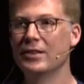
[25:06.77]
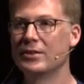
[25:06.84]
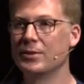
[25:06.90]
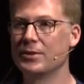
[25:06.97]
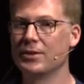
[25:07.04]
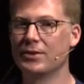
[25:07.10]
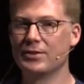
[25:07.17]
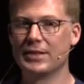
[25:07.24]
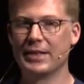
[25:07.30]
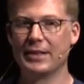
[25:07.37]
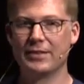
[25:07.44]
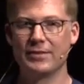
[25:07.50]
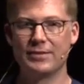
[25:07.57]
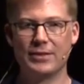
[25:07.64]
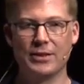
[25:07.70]
So it turns
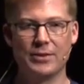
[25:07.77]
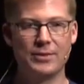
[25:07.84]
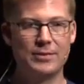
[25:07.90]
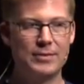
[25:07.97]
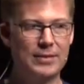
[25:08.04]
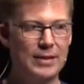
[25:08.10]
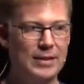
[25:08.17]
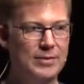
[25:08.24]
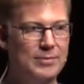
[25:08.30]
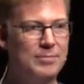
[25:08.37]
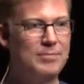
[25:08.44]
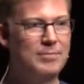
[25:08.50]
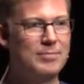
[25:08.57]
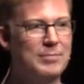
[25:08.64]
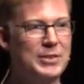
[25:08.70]
out, you know, our
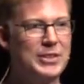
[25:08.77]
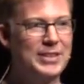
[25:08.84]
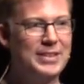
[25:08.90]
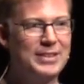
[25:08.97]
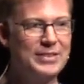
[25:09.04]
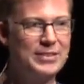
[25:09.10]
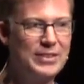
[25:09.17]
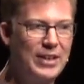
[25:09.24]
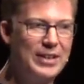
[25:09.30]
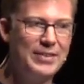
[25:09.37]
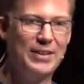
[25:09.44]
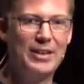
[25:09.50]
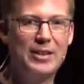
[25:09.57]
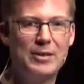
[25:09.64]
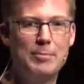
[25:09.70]
machine is kind
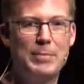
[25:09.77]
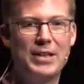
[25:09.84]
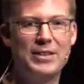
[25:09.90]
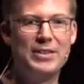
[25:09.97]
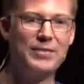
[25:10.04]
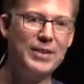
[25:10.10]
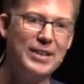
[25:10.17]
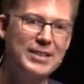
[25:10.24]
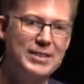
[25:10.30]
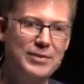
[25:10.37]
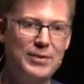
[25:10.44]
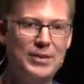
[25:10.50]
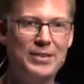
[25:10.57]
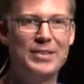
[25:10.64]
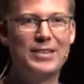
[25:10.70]
of like an embedded device
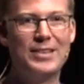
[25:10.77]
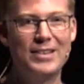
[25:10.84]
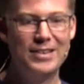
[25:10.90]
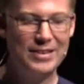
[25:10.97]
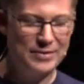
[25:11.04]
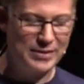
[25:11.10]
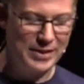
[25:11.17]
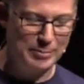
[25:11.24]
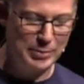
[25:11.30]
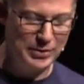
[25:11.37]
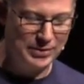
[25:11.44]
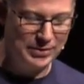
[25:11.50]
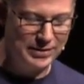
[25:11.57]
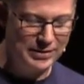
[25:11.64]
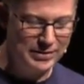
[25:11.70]
for our
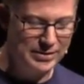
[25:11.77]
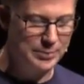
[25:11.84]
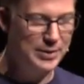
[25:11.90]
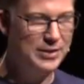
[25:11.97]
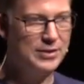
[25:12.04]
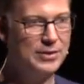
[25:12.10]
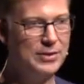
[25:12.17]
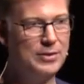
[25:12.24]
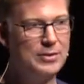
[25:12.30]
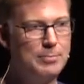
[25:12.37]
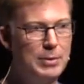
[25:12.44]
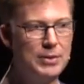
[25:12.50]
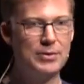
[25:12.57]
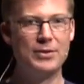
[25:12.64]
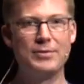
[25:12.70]
bootloader, so we just use
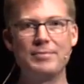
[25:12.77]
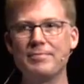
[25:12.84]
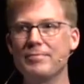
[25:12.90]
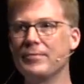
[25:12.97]
Buildroot.